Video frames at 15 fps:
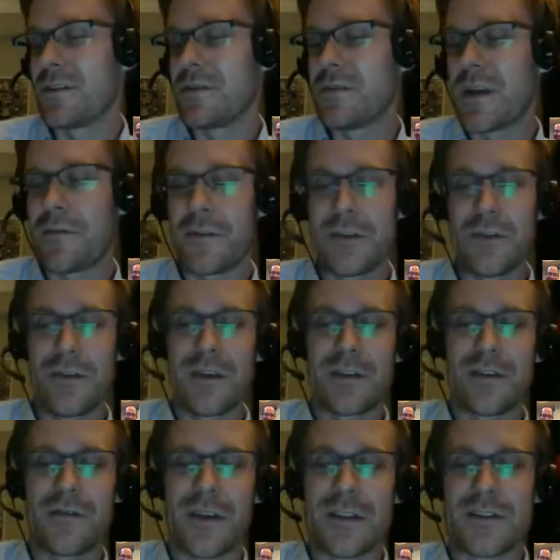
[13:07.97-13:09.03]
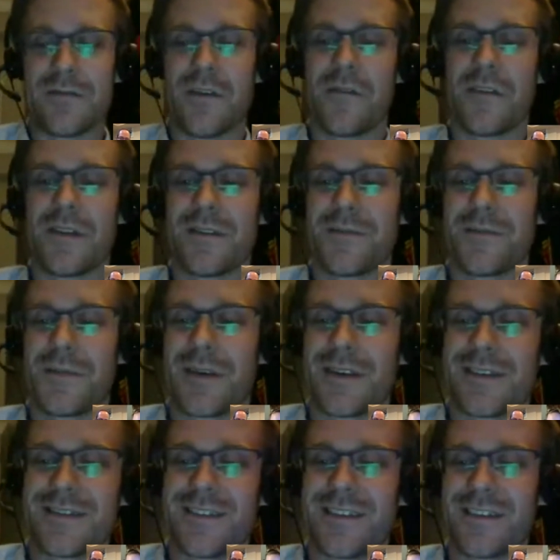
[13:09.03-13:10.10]
definitely do get defensive of it
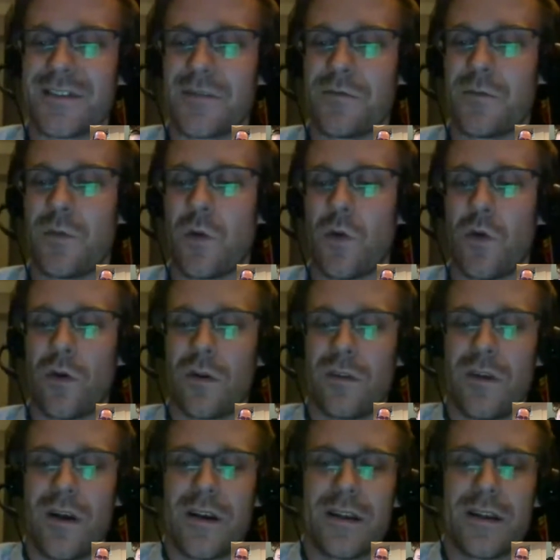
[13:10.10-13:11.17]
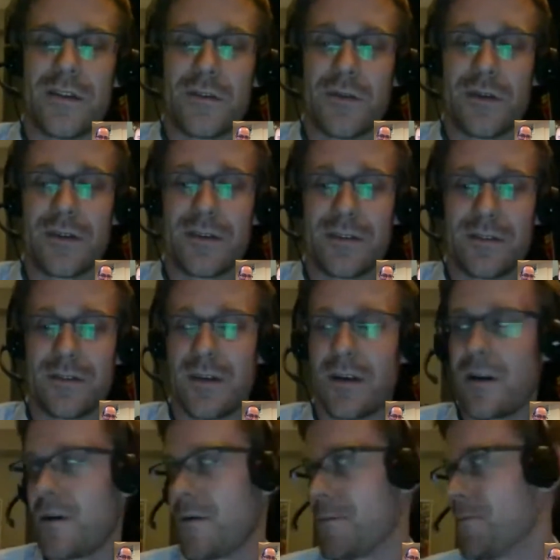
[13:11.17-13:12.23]
because like you pour a lot into it.
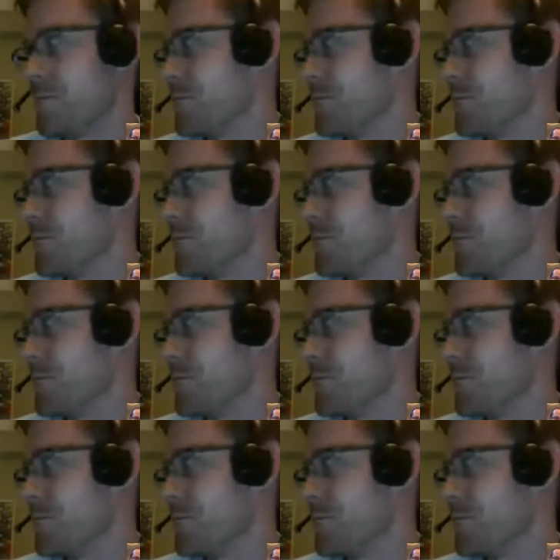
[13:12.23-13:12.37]
Um,